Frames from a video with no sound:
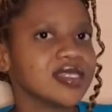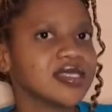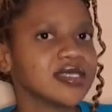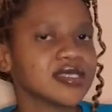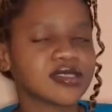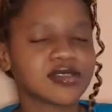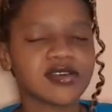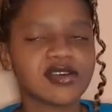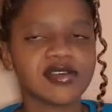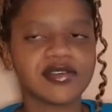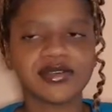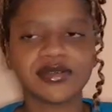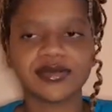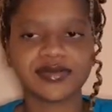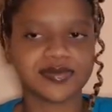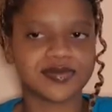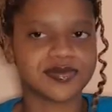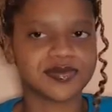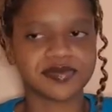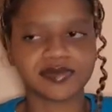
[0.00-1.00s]
So
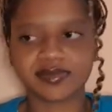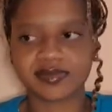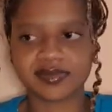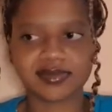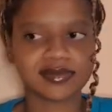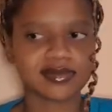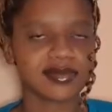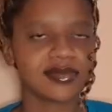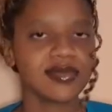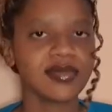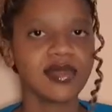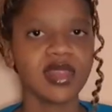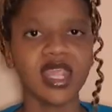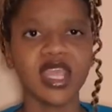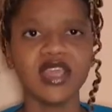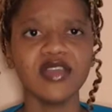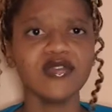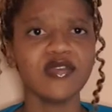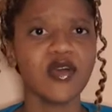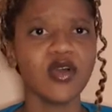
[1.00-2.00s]

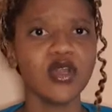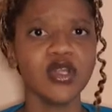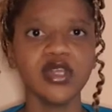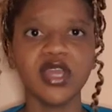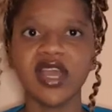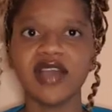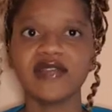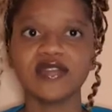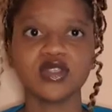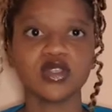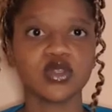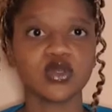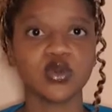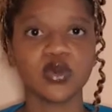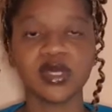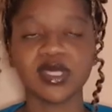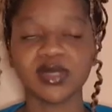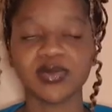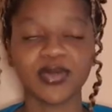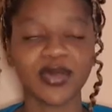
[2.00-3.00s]
if all you have to do
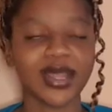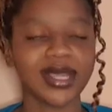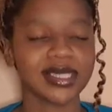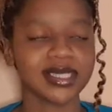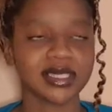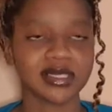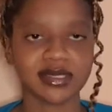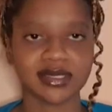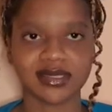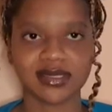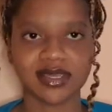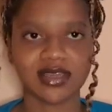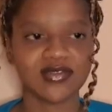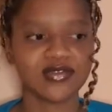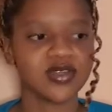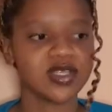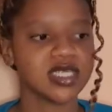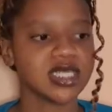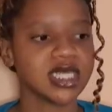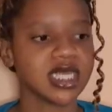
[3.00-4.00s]
is practice every
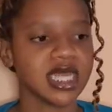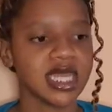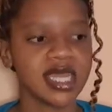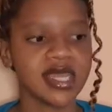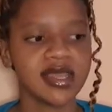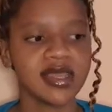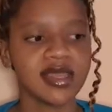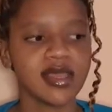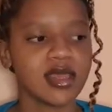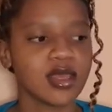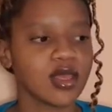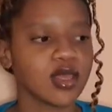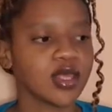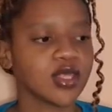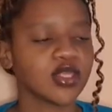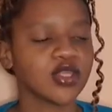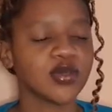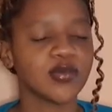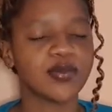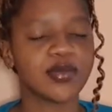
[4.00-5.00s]
day,
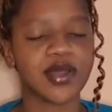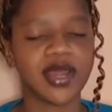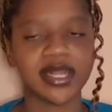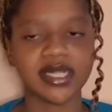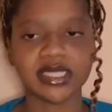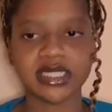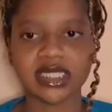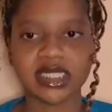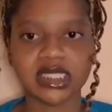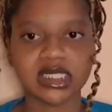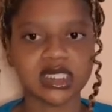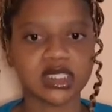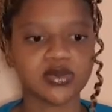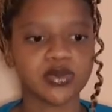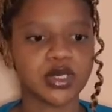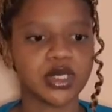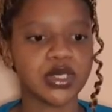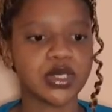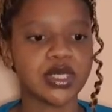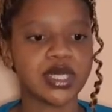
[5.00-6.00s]
you practice
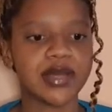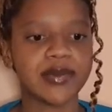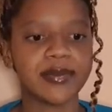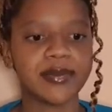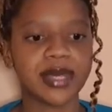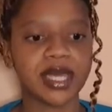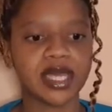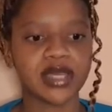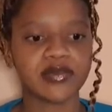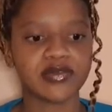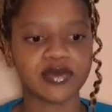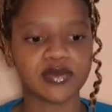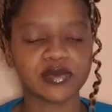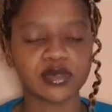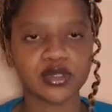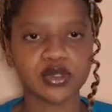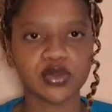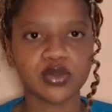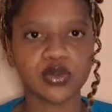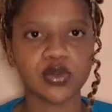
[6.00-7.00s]
when you come back from
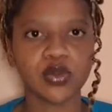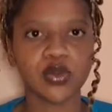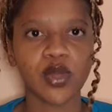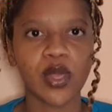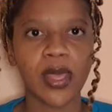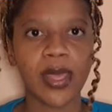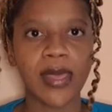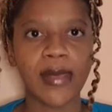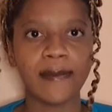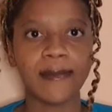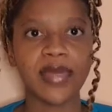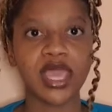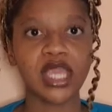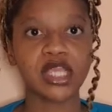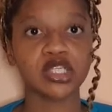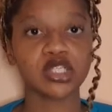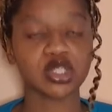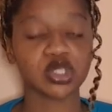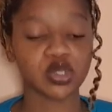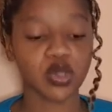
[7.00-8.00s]
school. Make
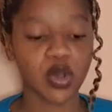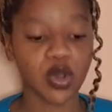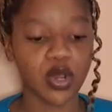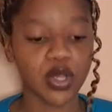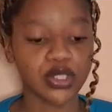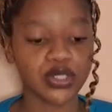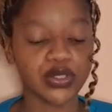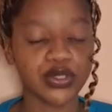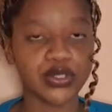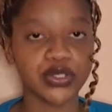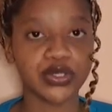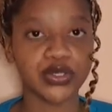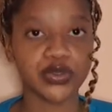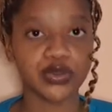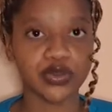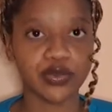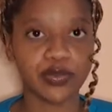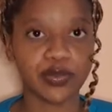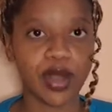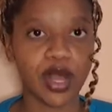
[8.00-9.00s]
sure you
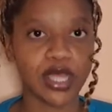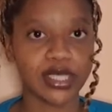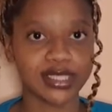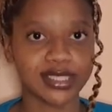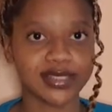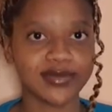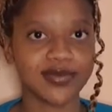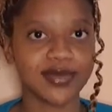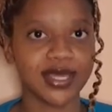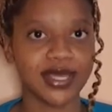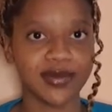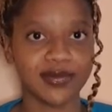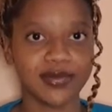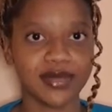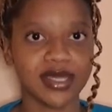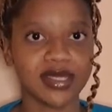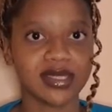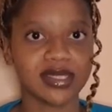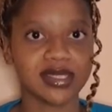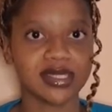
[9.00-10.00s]
do past
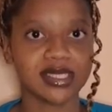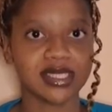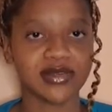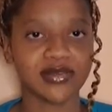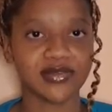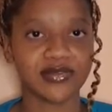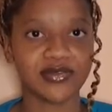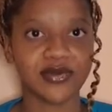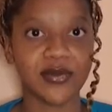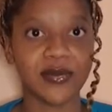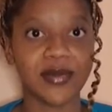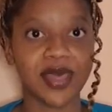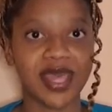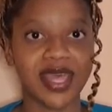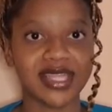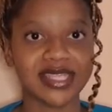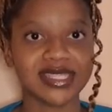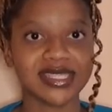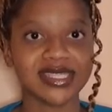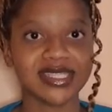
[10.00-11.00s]
papers for
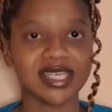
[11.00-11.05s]
maths.